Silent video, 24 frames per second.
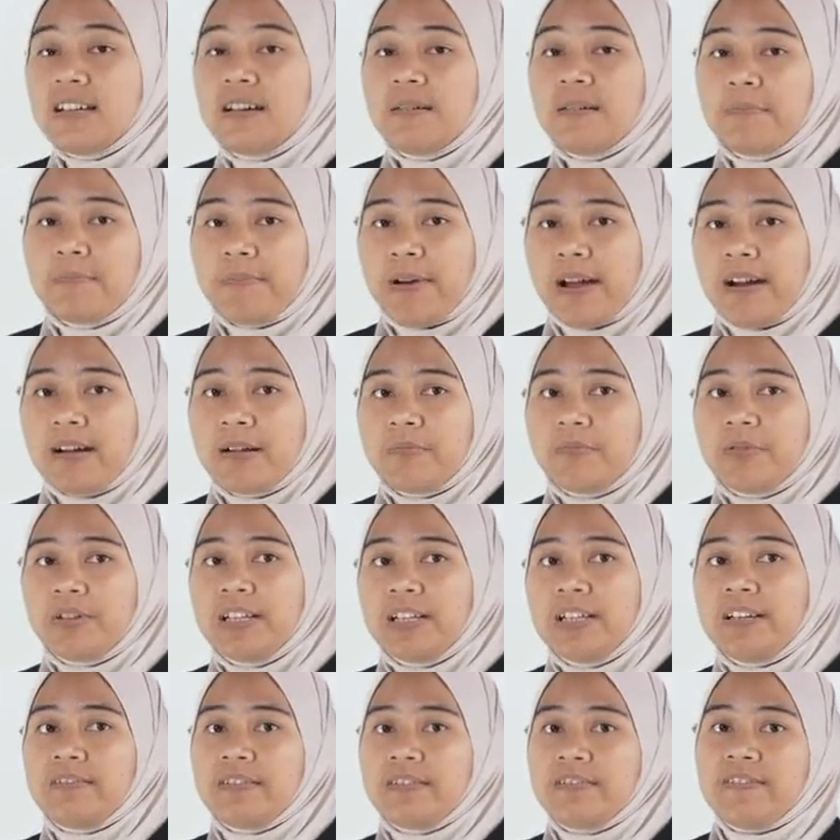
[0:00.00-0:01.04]
is a
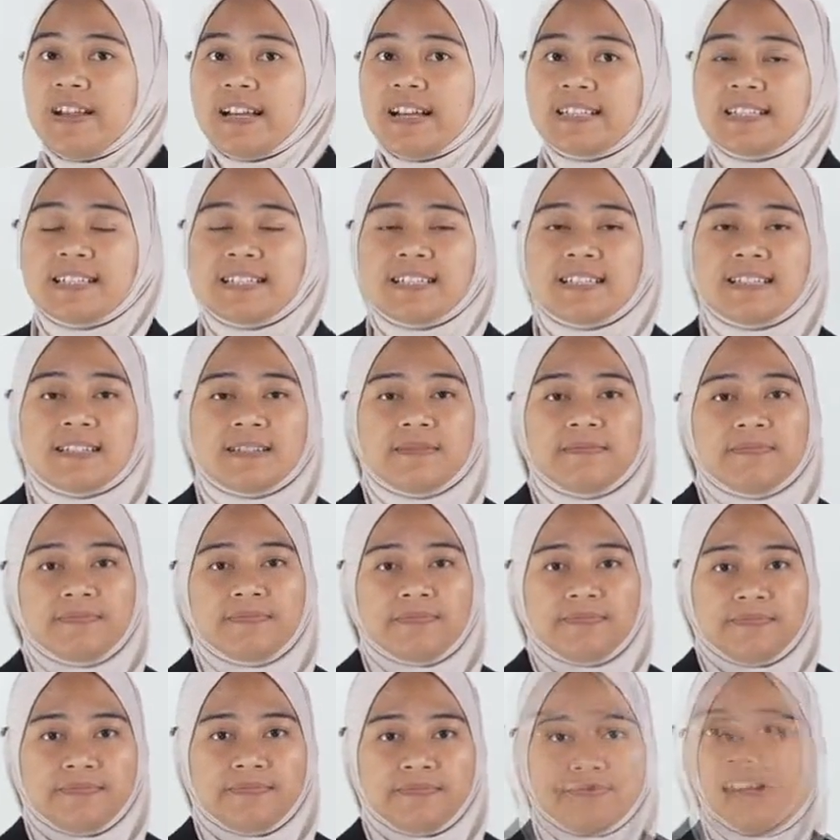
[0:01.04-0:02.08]
parabolic reflectors.
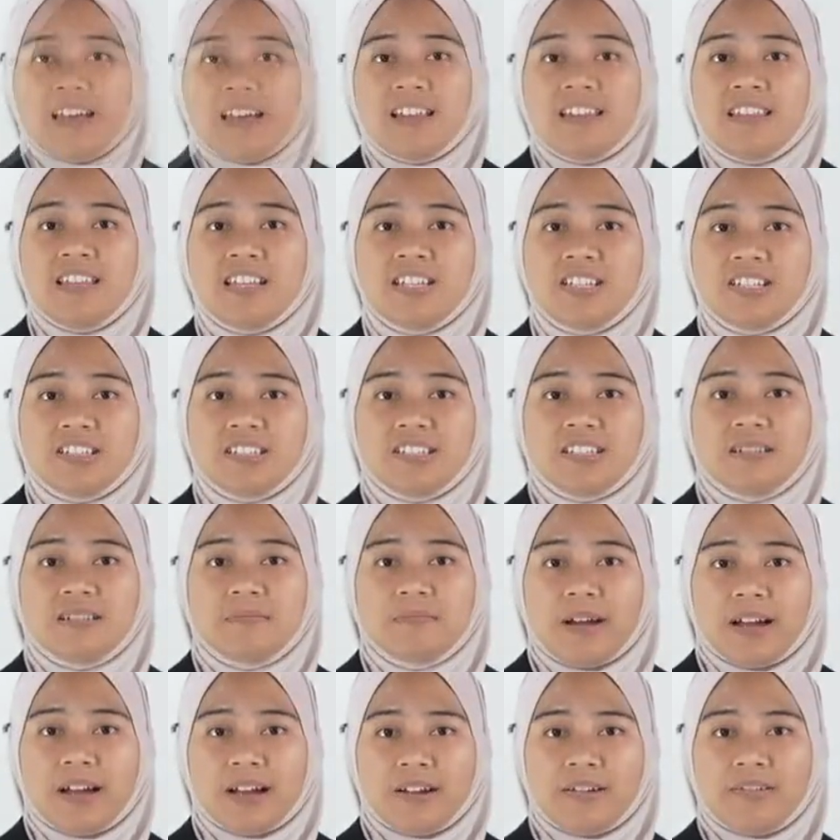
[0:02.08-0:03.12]
Digital
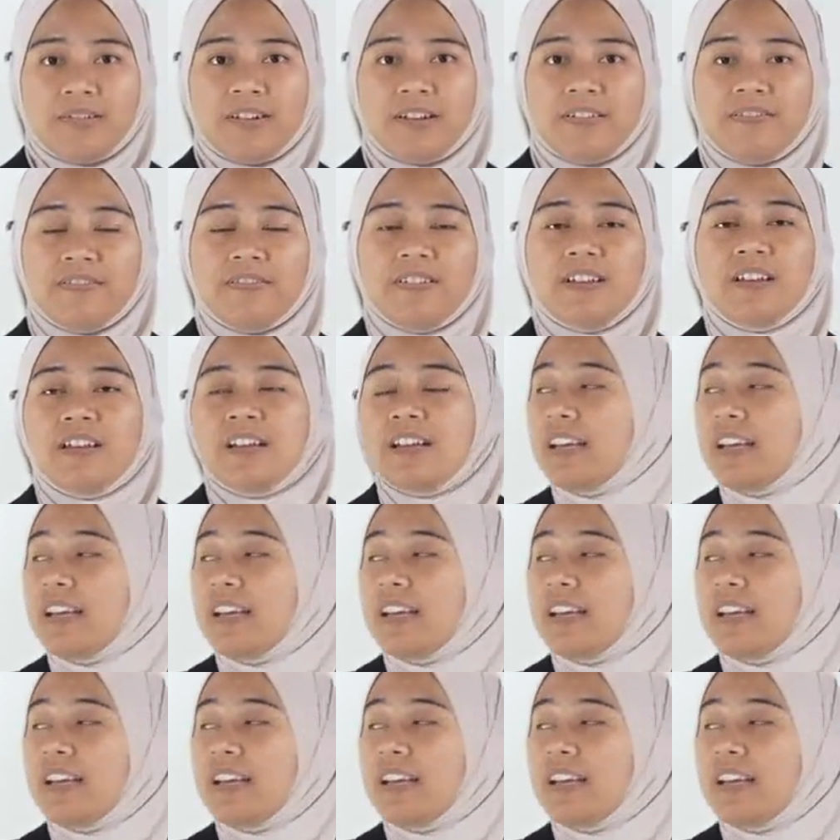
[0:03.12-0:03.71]
microwave